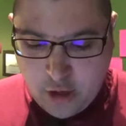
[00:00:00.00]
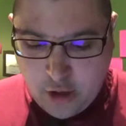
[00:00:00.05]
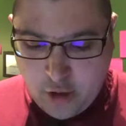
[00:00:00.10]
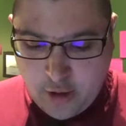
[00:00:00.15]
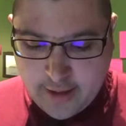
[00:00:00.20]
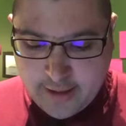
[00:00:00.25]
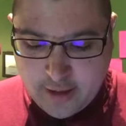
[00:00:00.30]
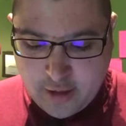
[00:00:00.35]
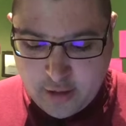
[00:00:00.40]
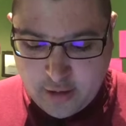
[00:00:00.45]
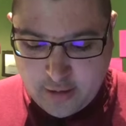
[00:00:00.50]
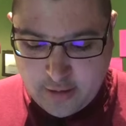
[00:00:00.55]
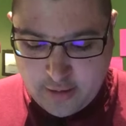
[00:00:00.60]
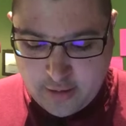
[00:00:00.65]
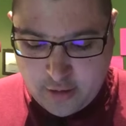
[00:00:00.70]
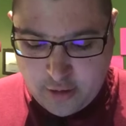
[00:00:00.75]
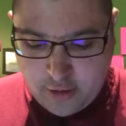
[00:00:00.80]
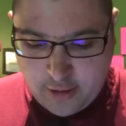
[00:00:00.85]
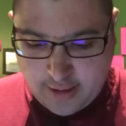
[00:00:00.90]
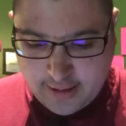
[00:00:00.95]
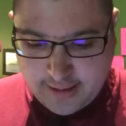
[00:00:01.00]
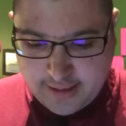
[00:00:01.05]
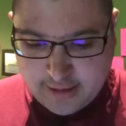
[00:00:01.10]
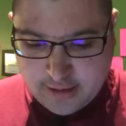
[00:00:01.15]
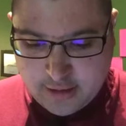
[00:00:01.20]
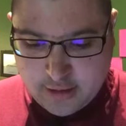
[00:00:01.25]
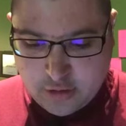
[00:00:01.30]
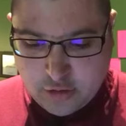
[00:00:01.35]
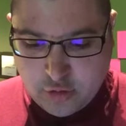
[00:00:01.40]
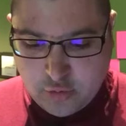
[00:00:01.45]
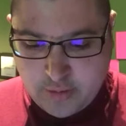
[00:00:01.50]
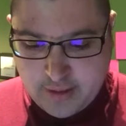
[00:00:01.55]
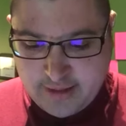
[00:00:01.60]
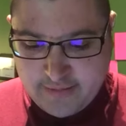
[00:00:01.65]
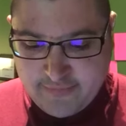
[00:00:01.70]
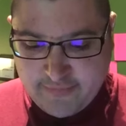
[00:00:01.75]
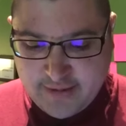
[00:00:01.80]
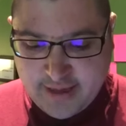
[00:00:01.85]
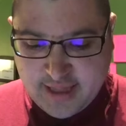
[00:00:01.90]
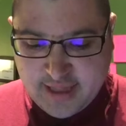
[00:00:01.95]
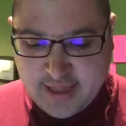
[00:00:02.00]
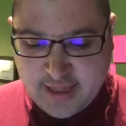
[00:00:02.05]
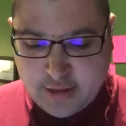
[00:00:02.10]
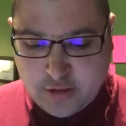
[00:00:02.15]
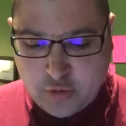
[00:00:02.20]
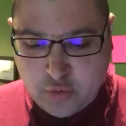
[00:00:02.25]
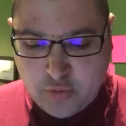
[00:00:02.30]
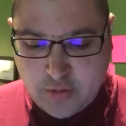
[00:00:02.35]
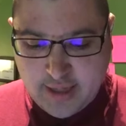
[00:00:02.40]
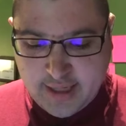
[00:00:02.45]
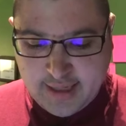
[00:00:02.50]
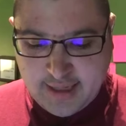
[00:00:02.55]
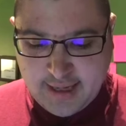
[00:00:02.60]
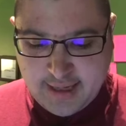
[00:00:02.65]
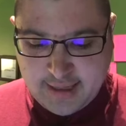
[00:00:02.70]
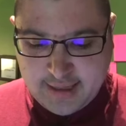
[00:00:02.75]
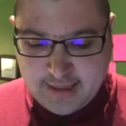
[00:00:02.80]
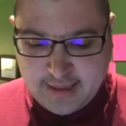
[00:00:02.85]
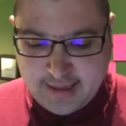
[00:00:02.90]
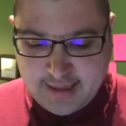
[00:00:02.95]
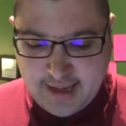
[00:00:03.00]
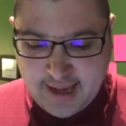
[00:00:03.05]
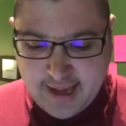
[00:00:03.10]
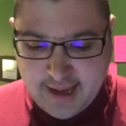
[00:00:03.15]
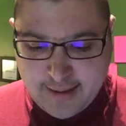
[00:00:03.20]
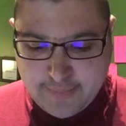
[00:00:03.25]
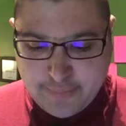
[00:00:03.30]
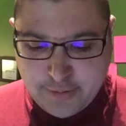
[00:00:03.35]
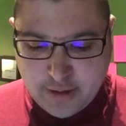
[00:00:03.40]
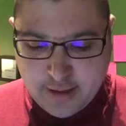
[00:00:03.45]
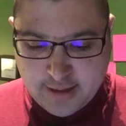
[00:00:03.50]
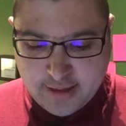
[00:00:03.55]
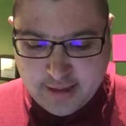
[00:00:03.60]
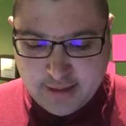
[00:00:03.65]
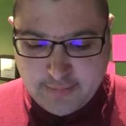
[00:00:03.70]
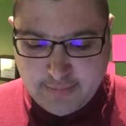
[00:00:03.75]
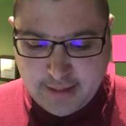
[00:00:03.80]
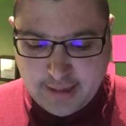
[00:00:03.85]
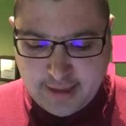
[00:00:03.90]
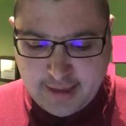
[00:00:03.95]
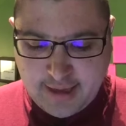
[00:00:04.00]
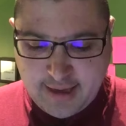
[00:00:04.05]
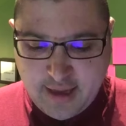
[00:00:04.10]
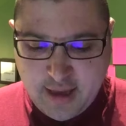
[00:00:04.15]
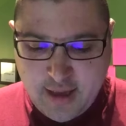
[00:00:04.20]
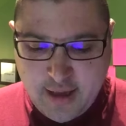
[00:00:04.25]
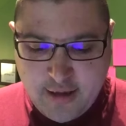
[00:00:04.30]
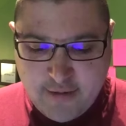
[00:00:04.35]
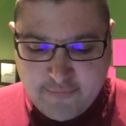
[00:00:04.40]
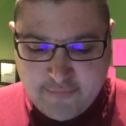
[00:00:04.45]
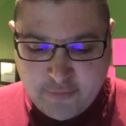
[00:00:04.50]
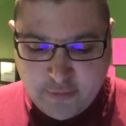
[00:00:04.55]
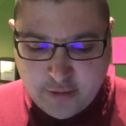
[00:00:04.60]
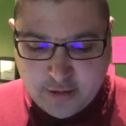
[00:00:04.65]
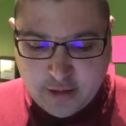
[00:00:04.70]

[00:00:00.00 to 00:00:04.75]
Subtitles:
On August 25th, 2019 at approximately 4